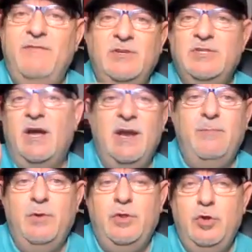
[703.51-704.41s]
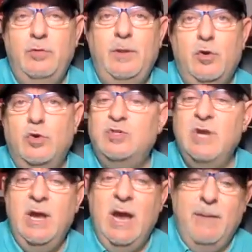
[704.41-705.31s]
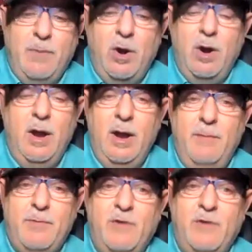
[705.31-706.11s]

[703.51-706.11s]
ever sign up with you because a